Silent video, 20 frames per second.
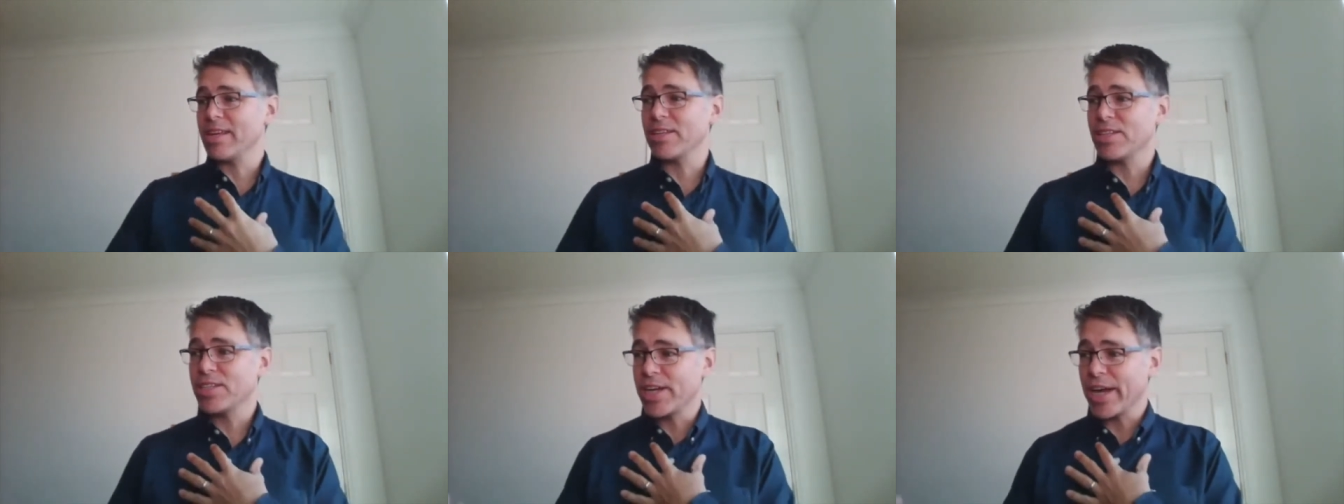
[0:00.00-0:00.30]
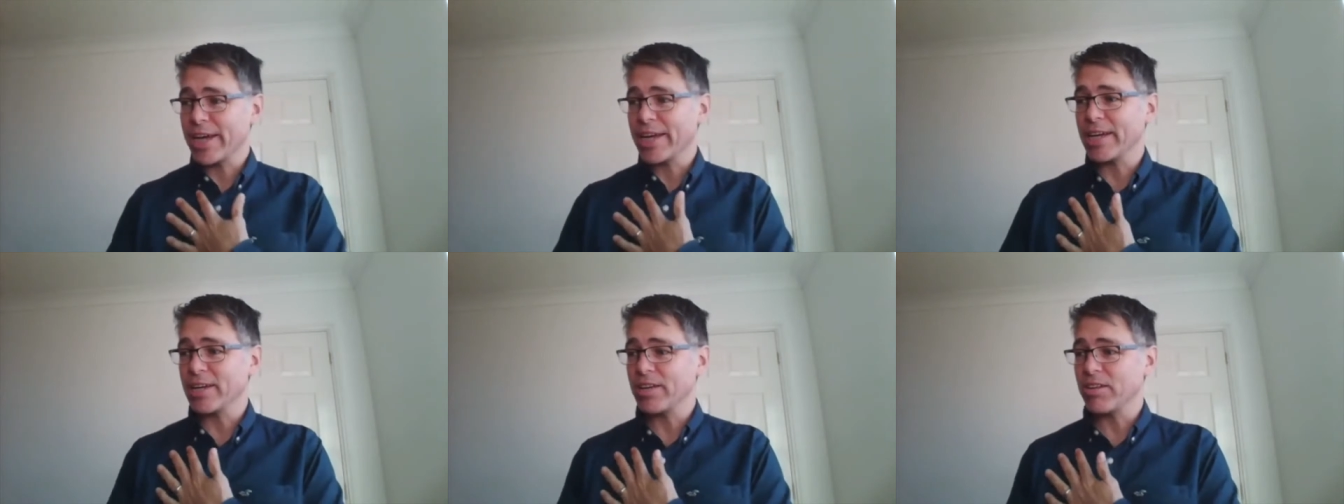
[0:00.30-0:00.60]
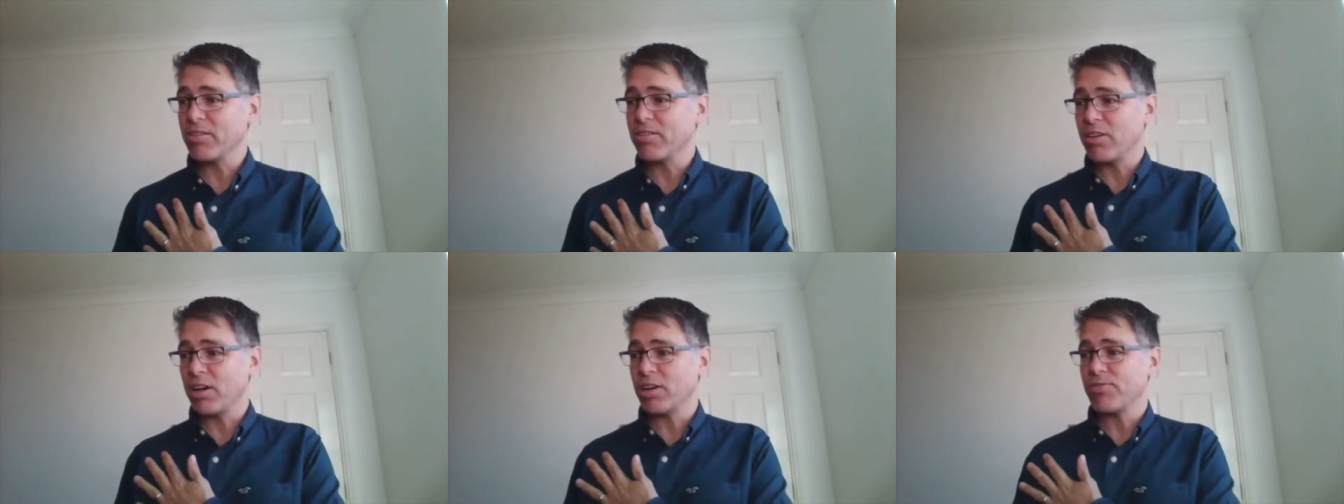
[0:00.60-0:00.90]
checking at
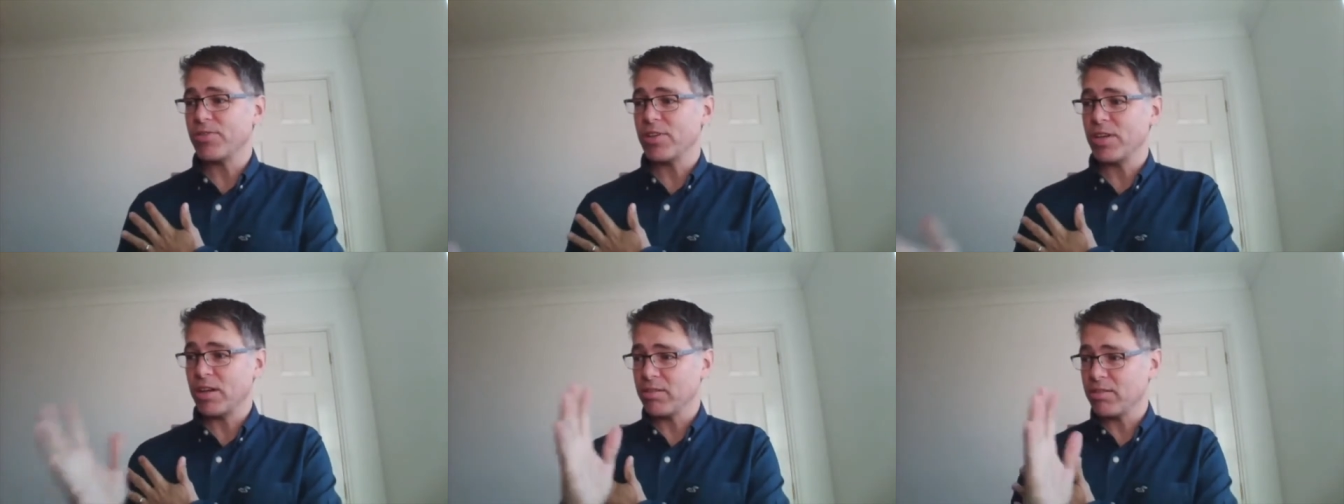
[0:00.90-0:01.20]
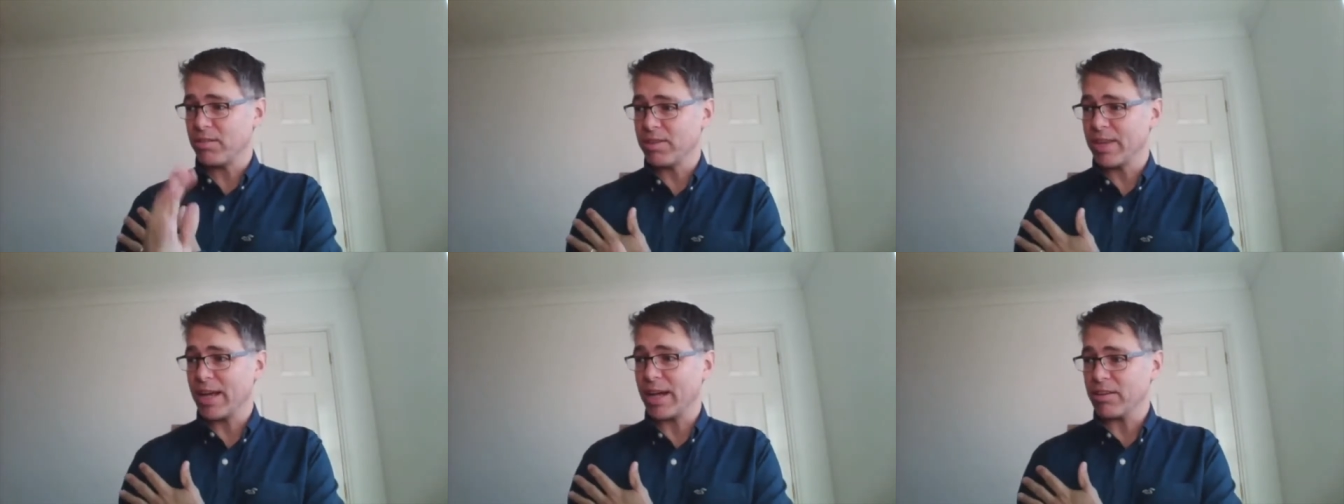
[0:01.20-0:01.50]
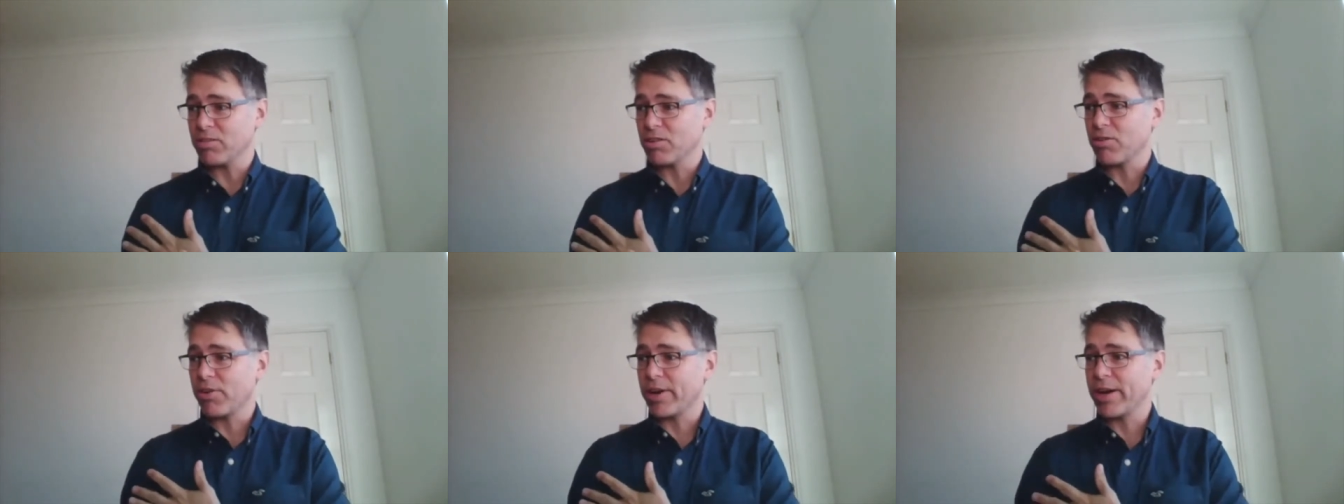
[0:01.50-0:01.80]
the start of dance,
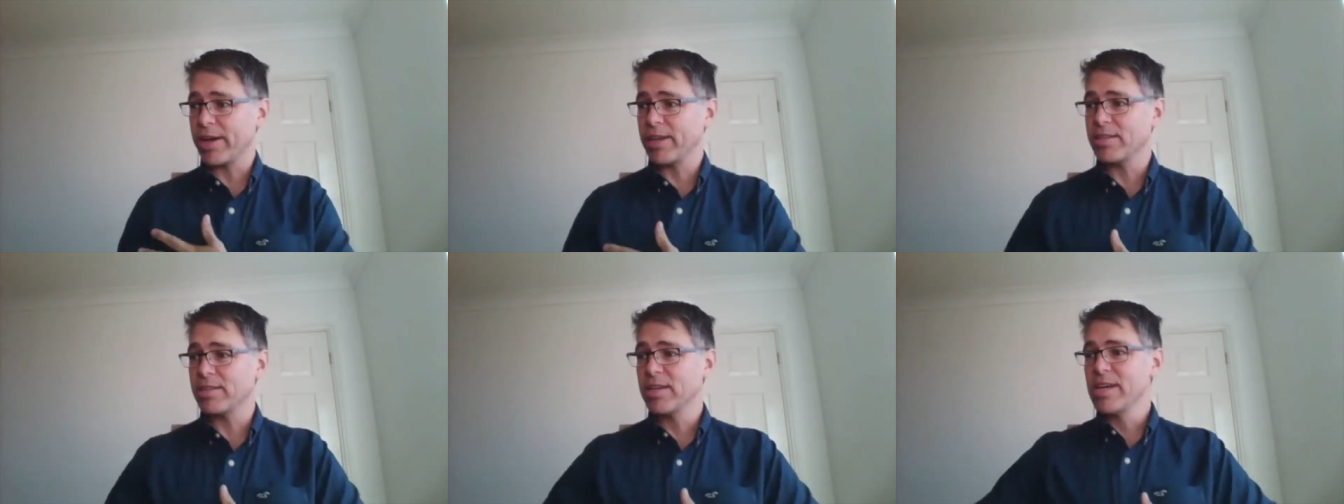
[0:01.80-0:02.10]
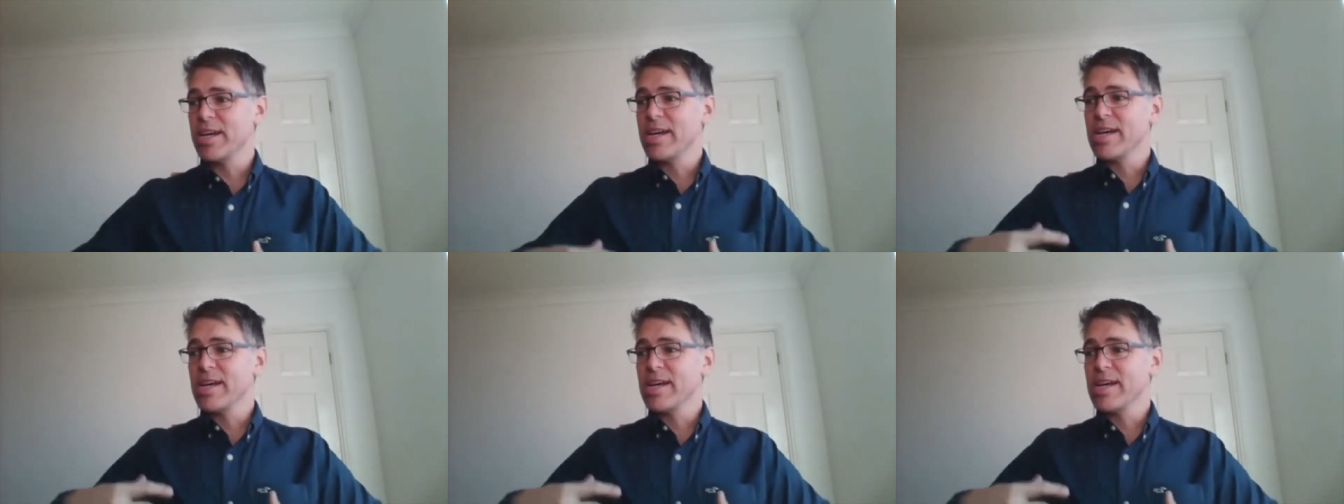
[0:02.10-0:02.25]
that's great.